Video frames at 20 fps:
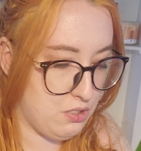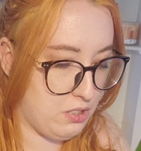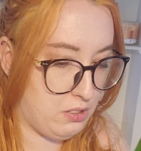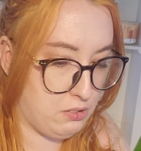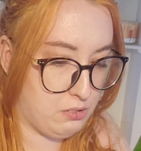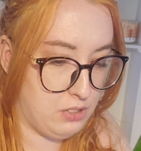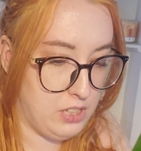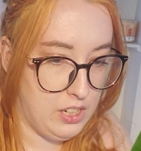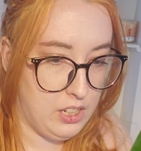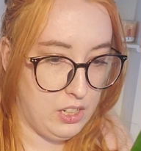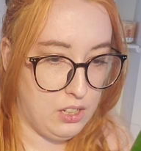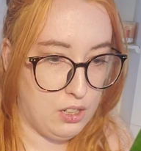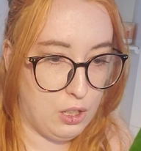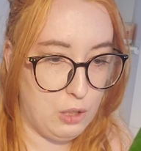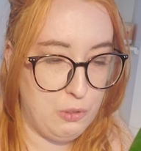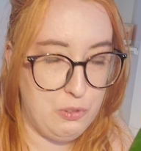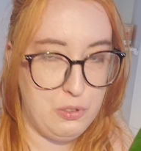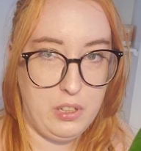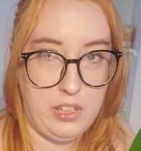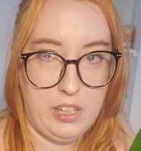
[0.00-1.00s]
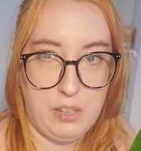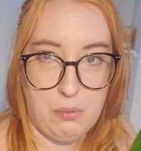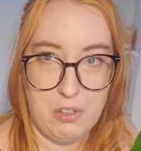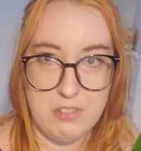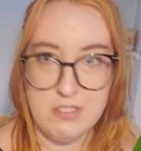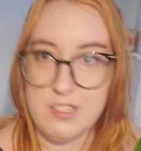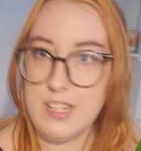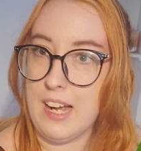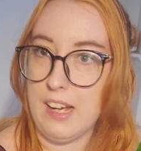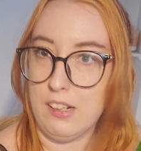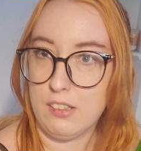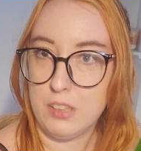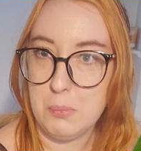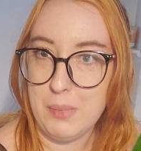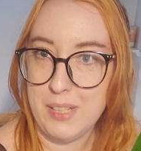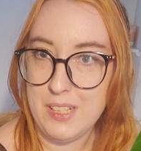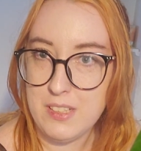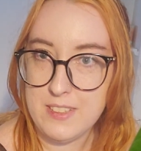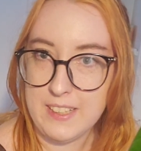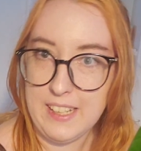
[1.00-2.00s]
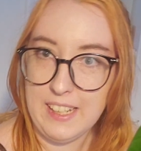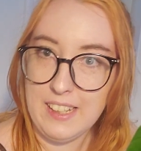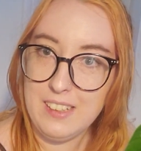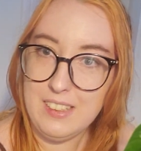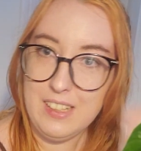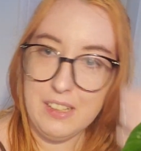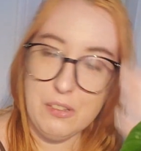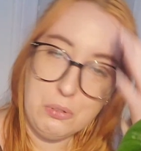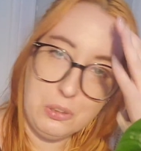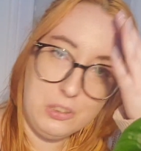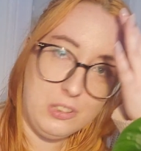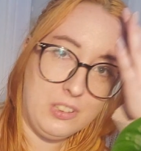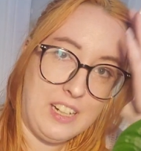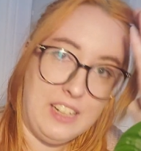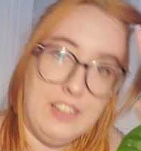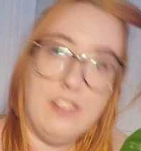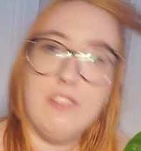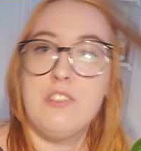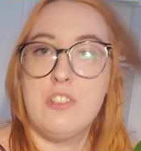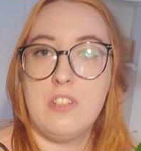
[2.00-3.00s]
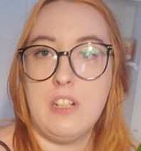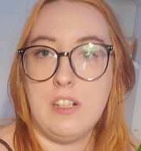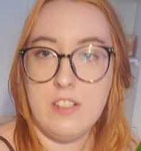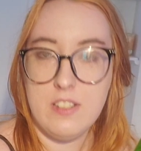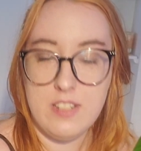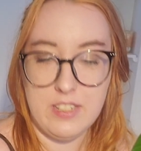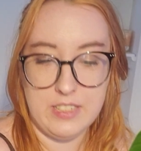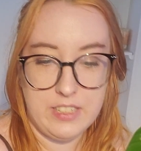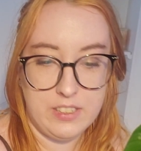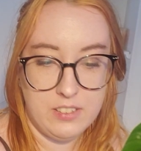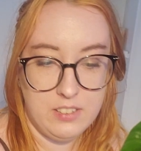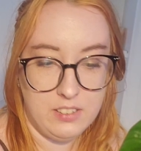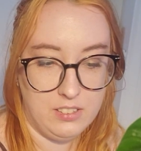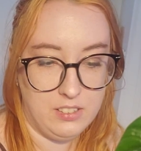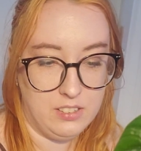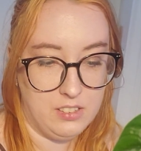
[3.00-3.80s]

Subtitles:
so hopefully once it acclimates again, it will kind of start to